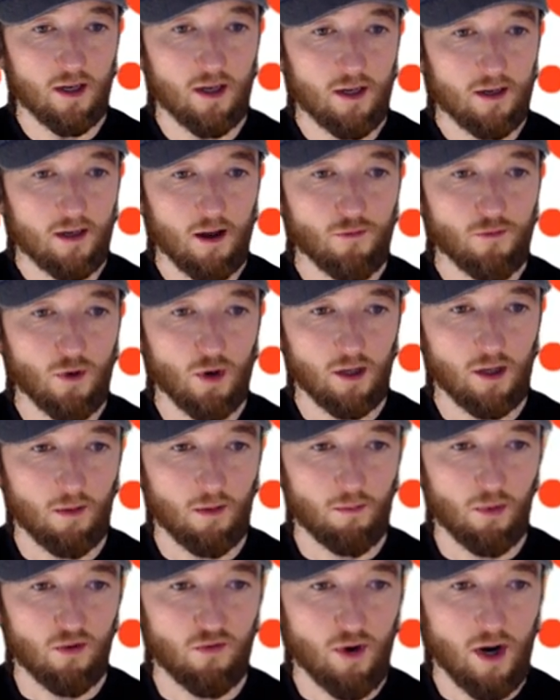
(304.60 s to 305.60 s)
I've got a
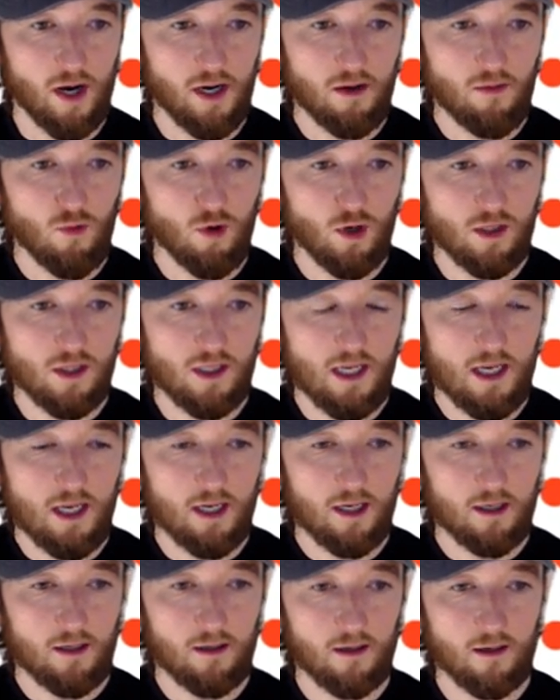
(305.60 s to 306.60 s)
couple of random ones
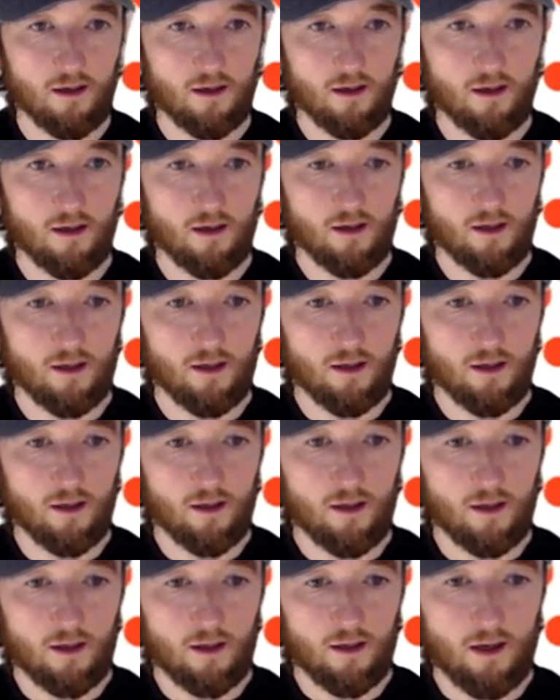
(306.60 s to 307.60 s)
here.
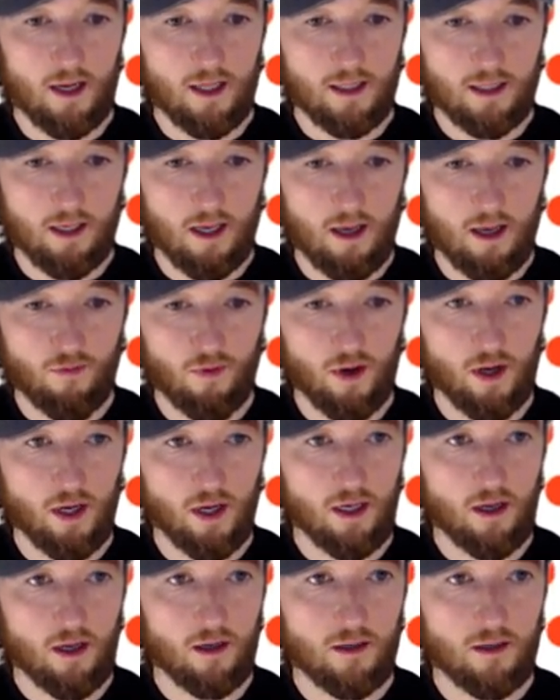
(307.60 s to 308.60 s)
Let's say if I
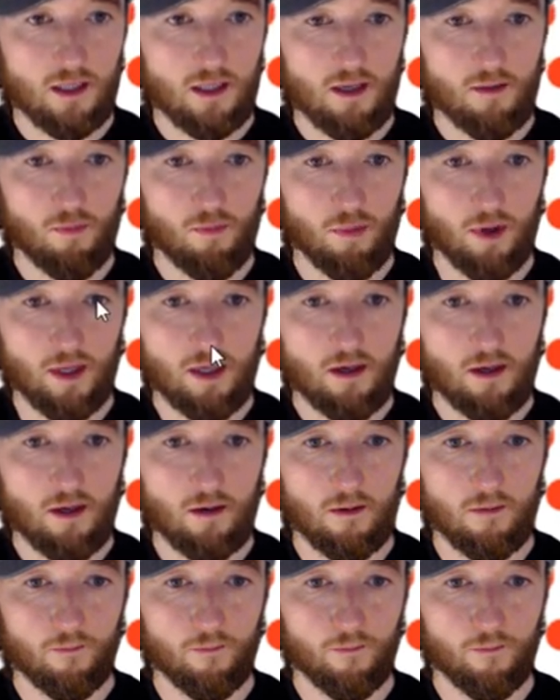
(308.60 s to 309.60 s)
simply
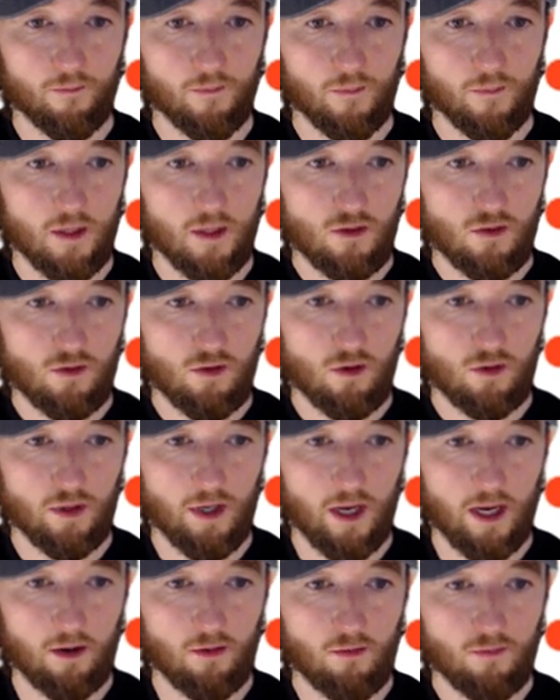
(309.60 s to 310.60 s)
scroll
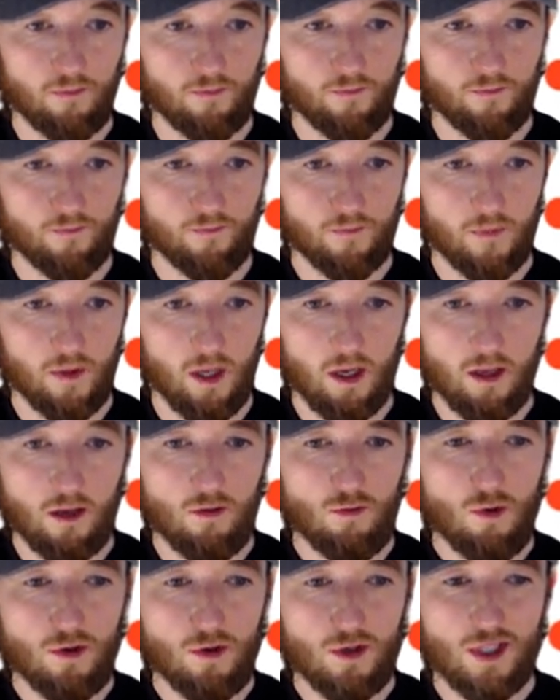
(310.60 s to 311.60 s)
down, and you
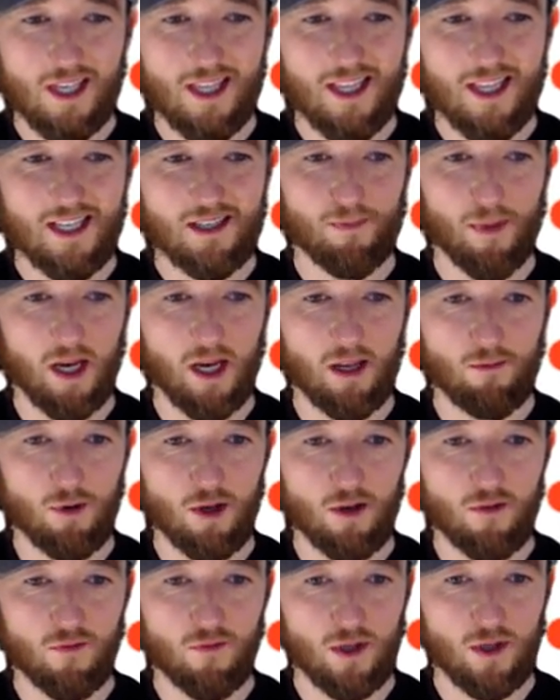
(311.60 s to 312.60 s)
won't see this many when you
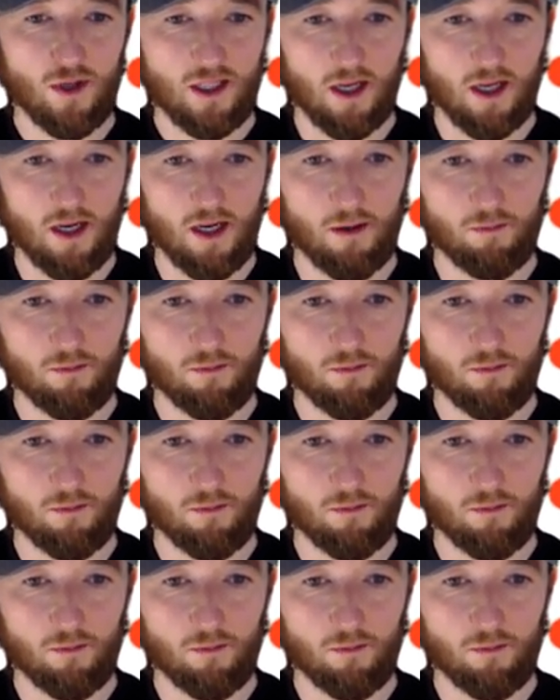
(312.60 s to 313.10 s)
first sign up.